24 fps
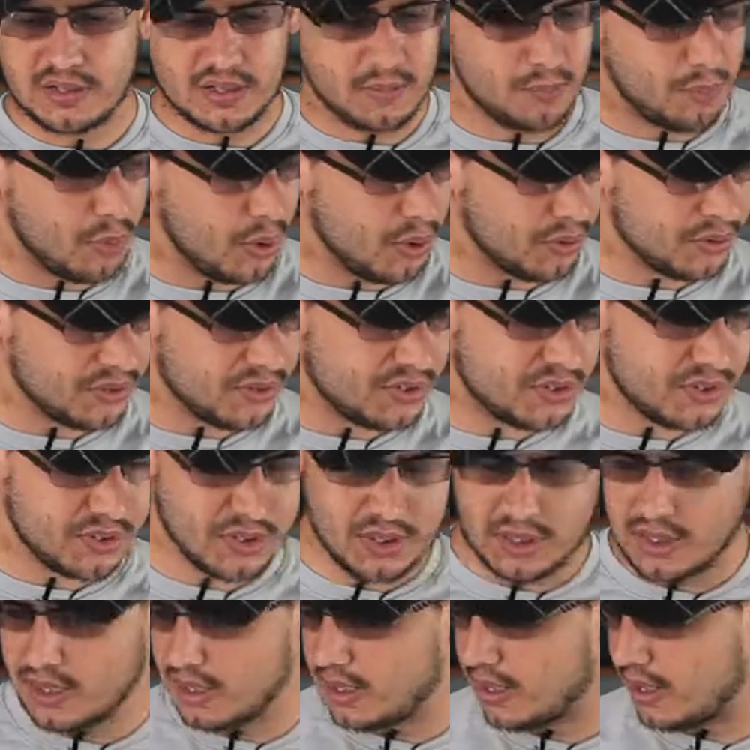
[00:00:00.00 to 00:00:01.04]
and bolts.
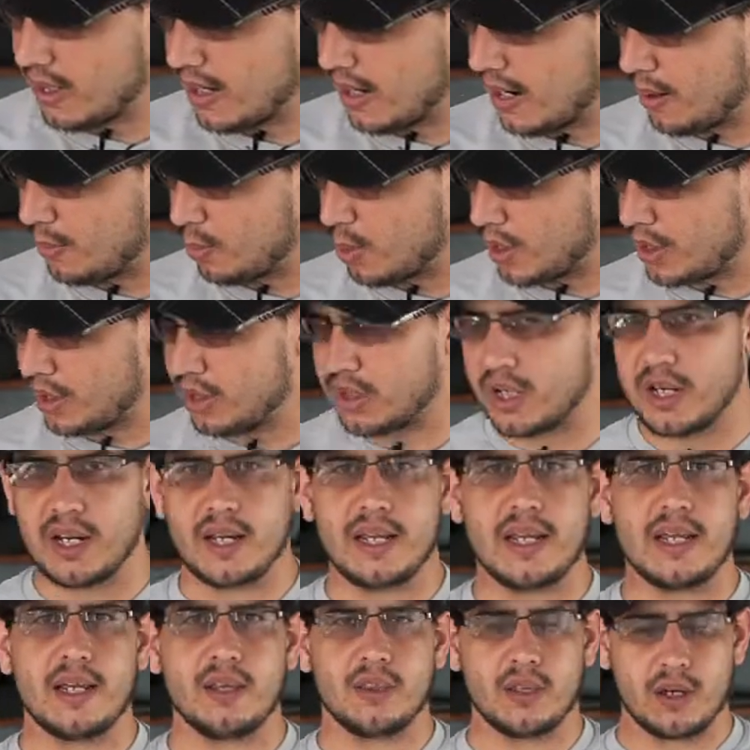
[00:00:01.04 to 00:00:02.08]
What you're going to
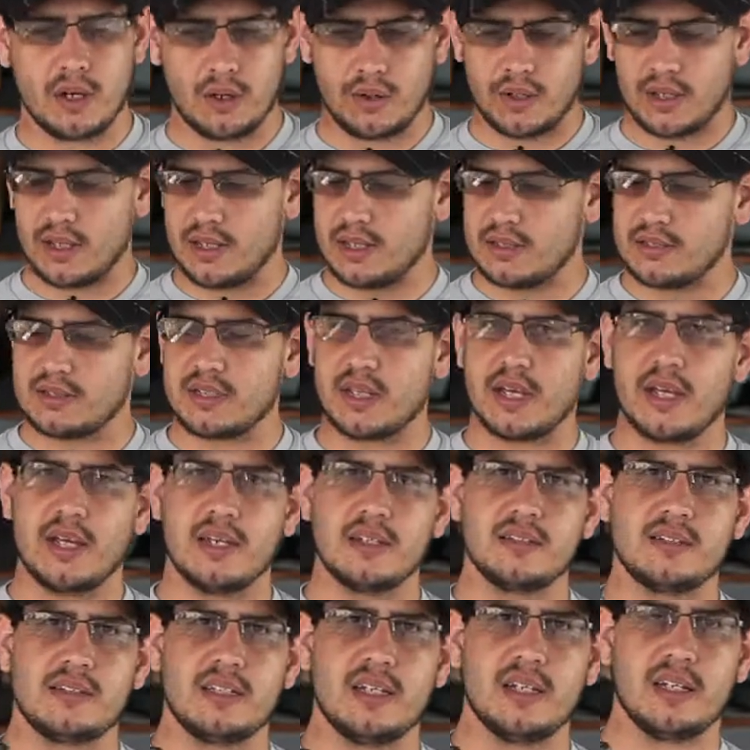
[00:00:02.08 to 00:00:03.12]
need though is a
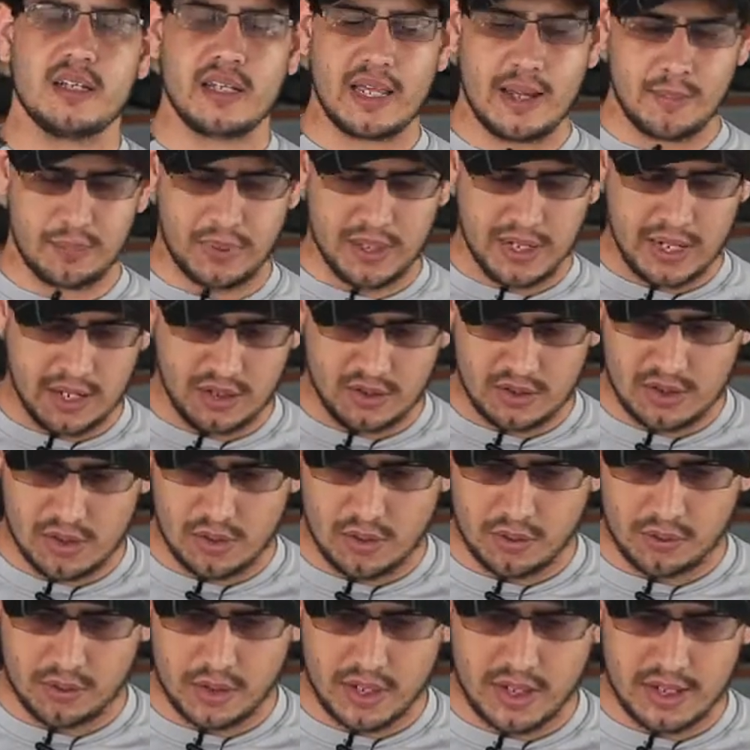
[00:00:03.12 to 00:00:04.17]
C-clamp that I
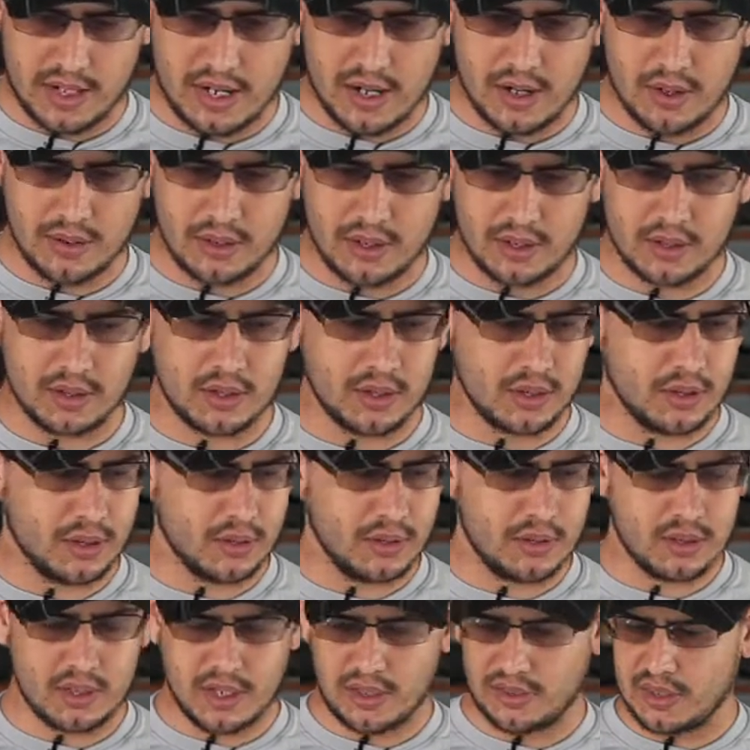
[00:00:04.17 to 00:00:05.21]
don't right now include.
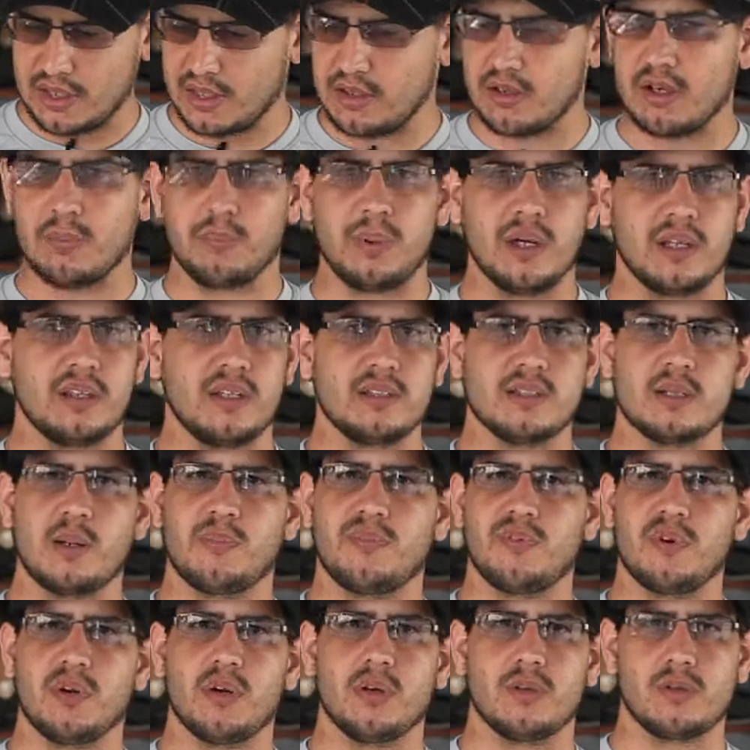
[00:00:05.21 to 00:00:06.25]
I think you could pick these up
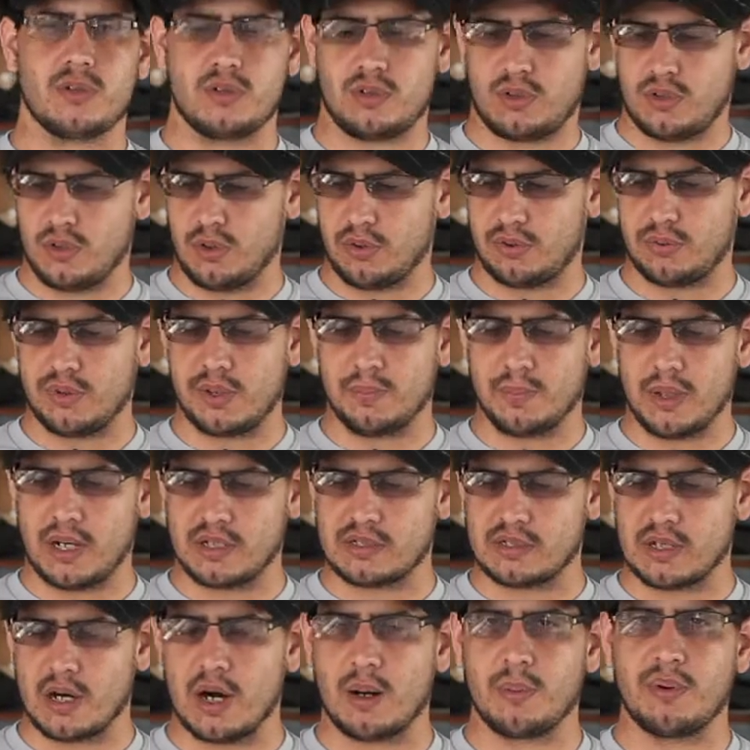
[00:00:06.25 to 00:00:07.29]
for $2 or
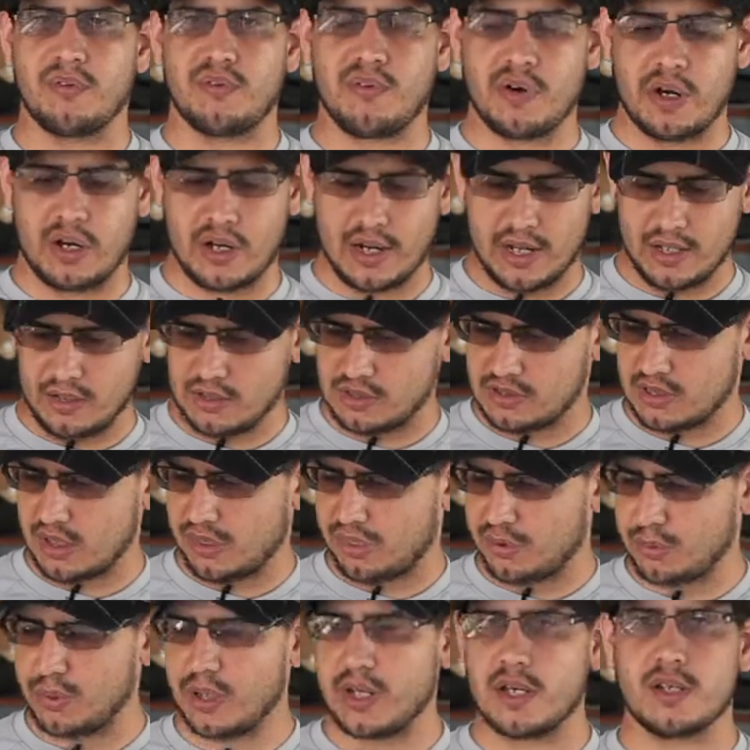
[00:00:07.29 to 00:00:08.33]
$3 at Harbor Freight. I use the
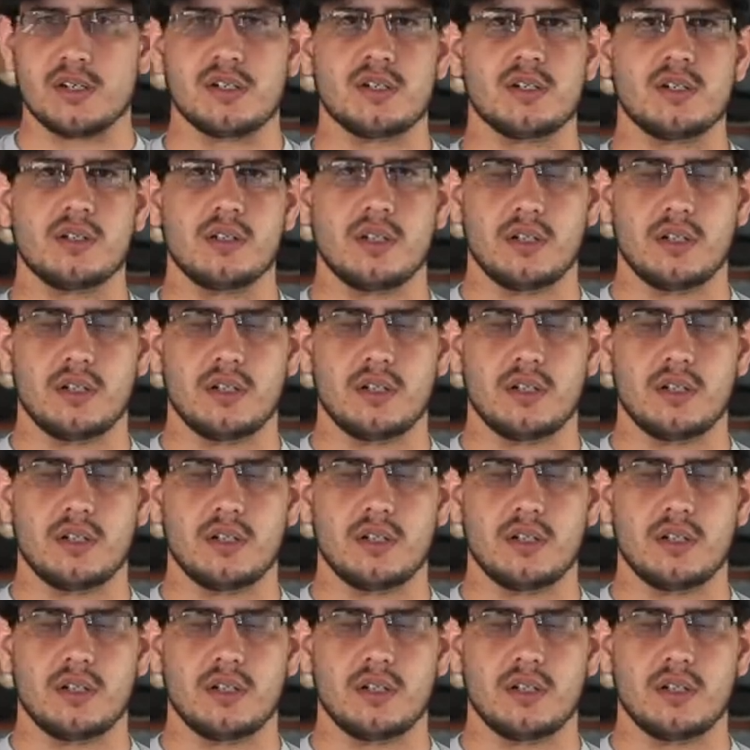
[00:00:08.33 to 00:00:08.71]
3-inch